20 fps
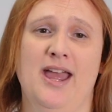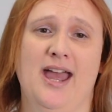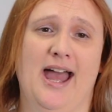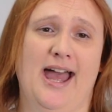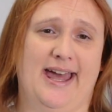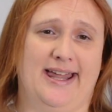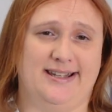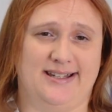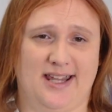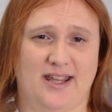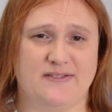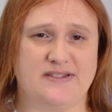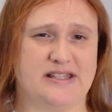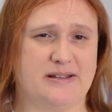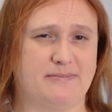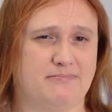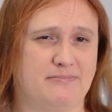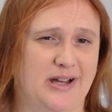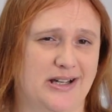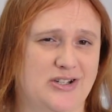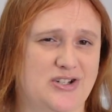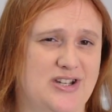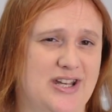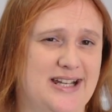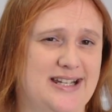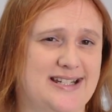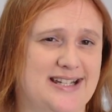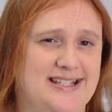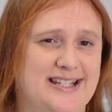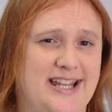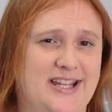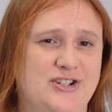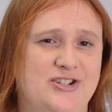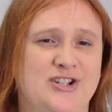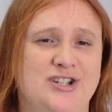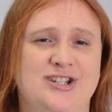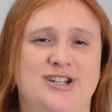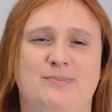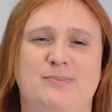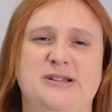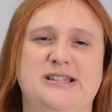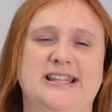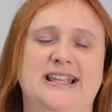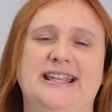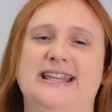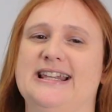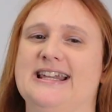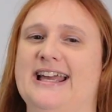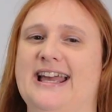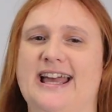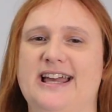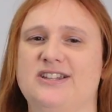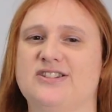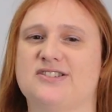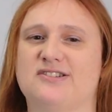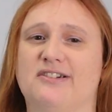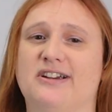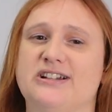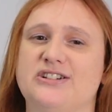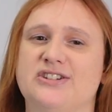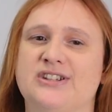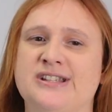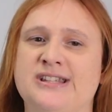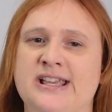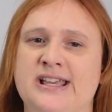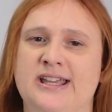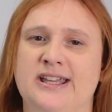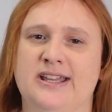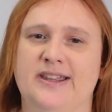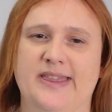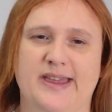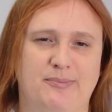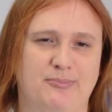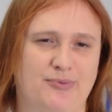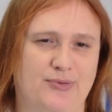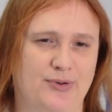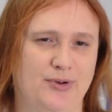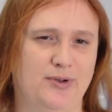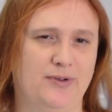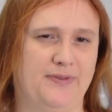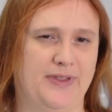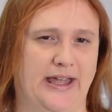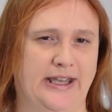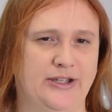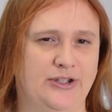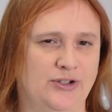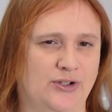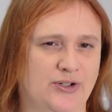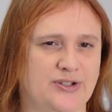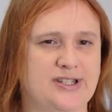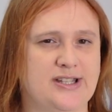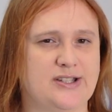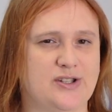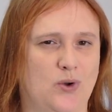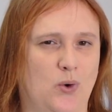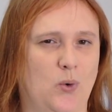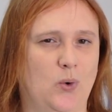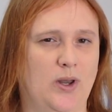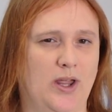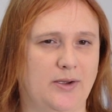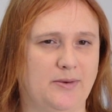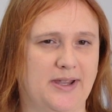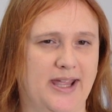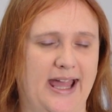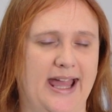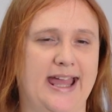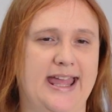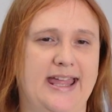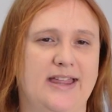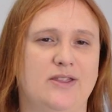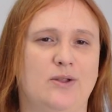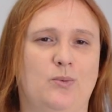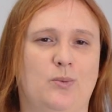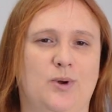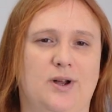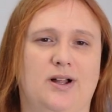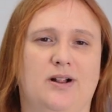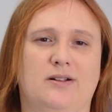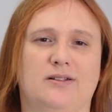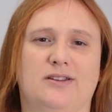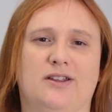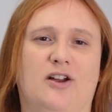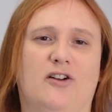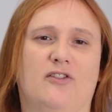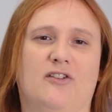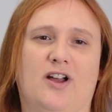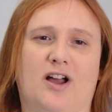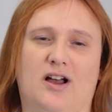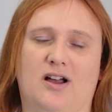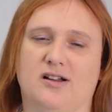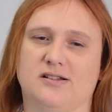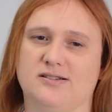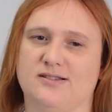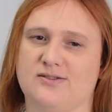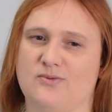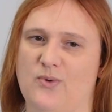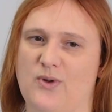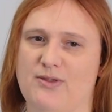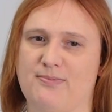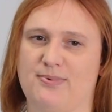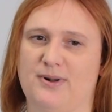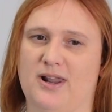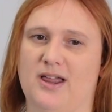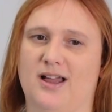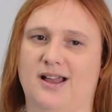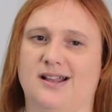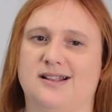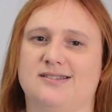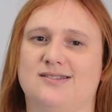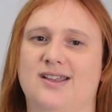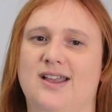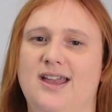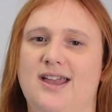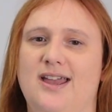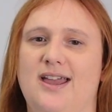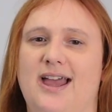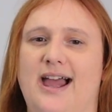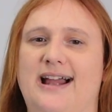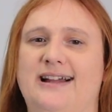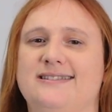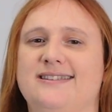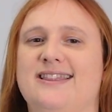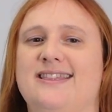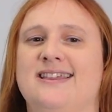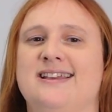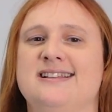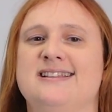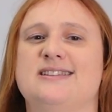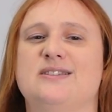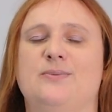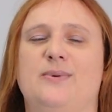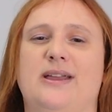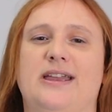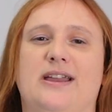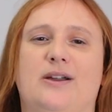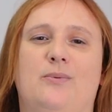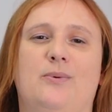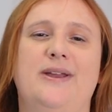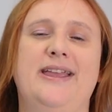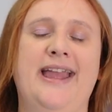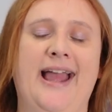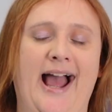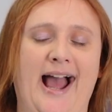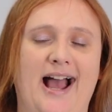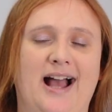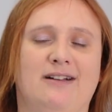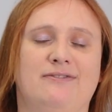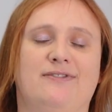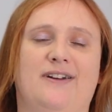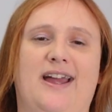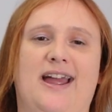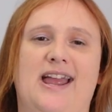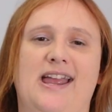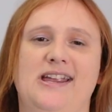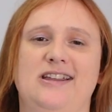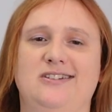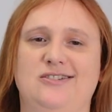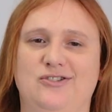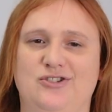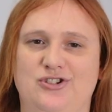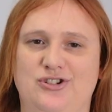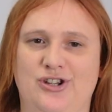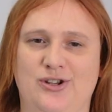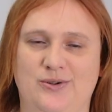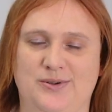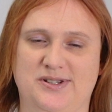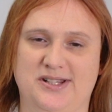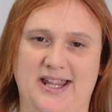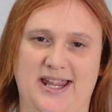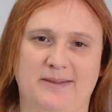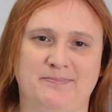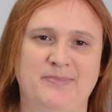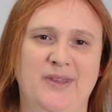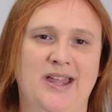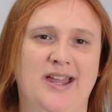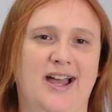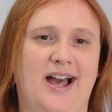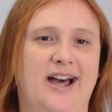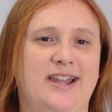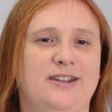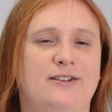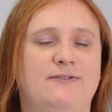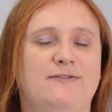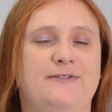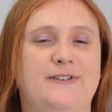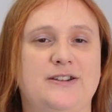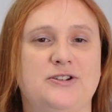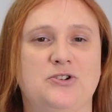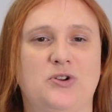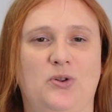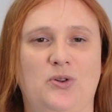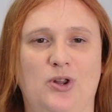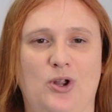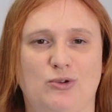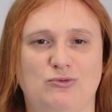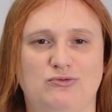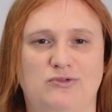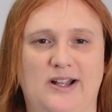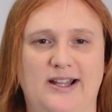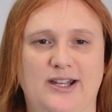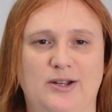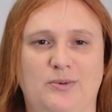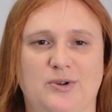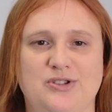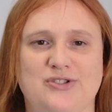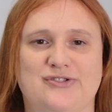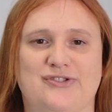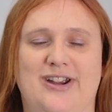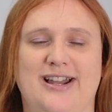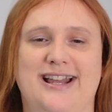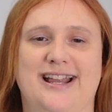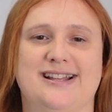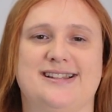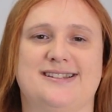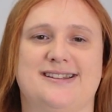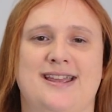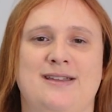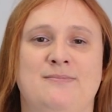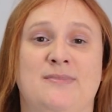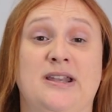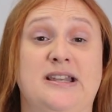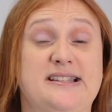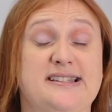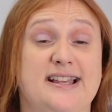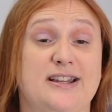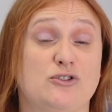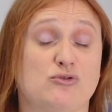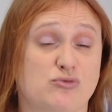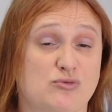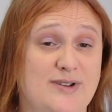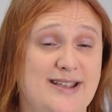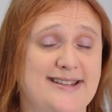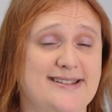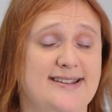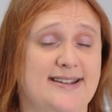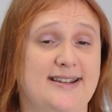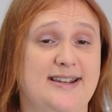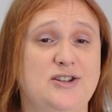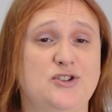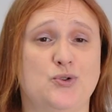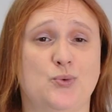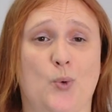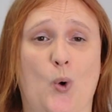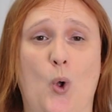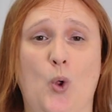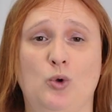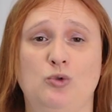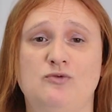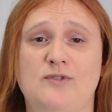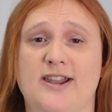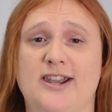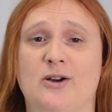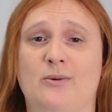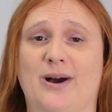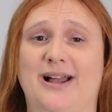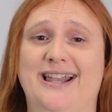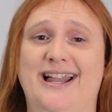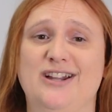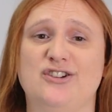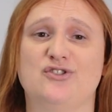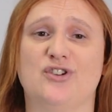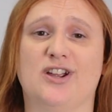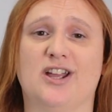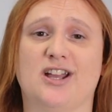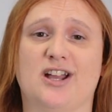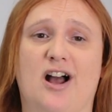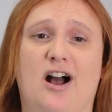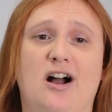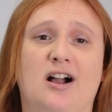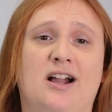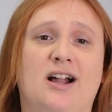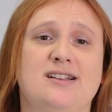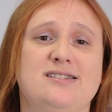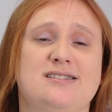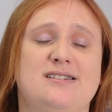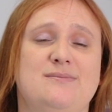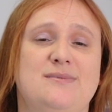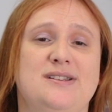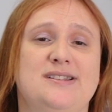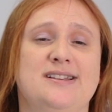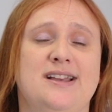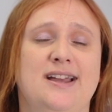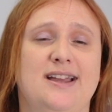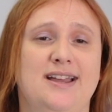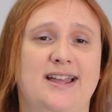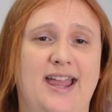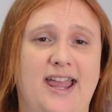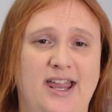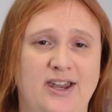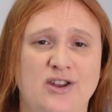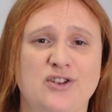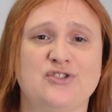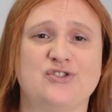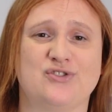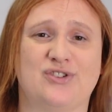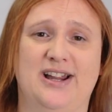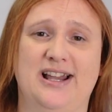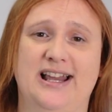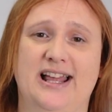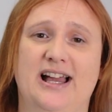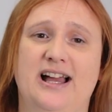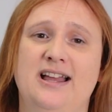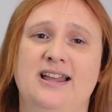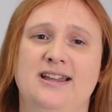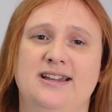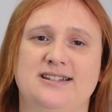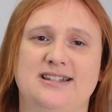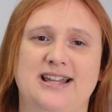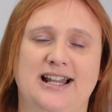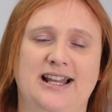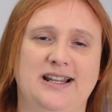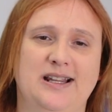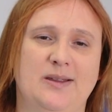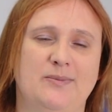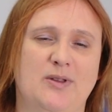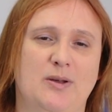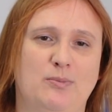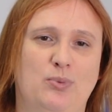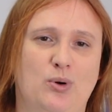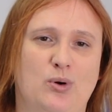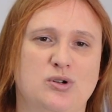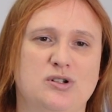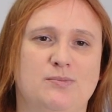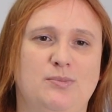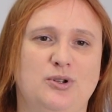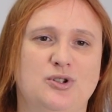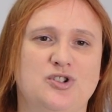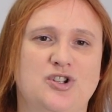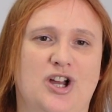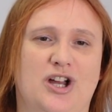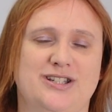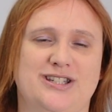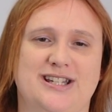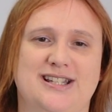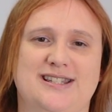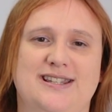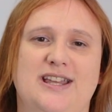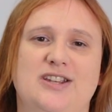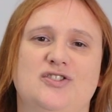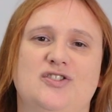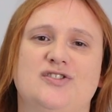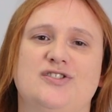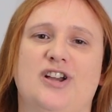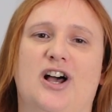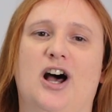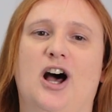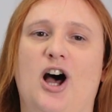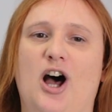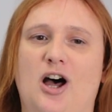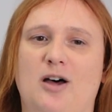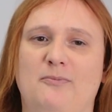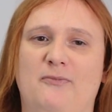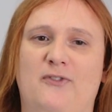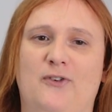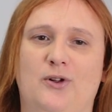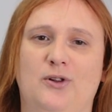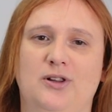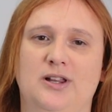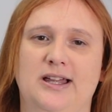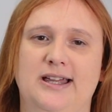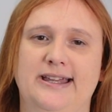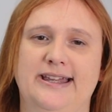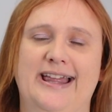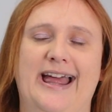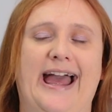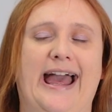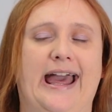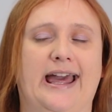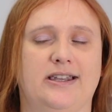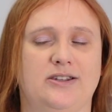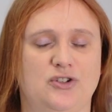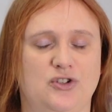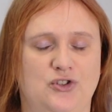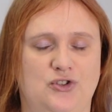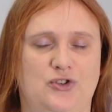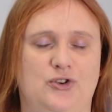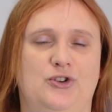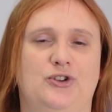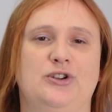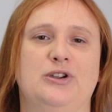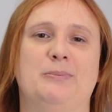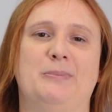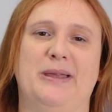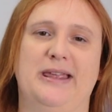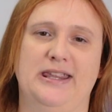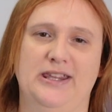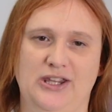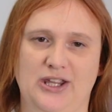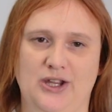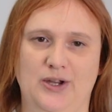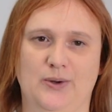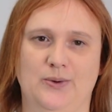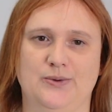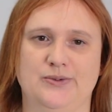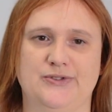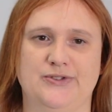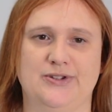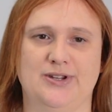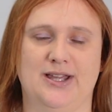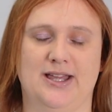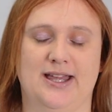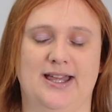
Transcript: and give some much needed attention to particular head scratchers that prove that not is all okay in the world of cars with plugs. And this week we have a doozy. An official Renault Australia statement sent recently to all Renault electric car customers in Australia, telling them that portable charging stations are harmful and shouldn't be used.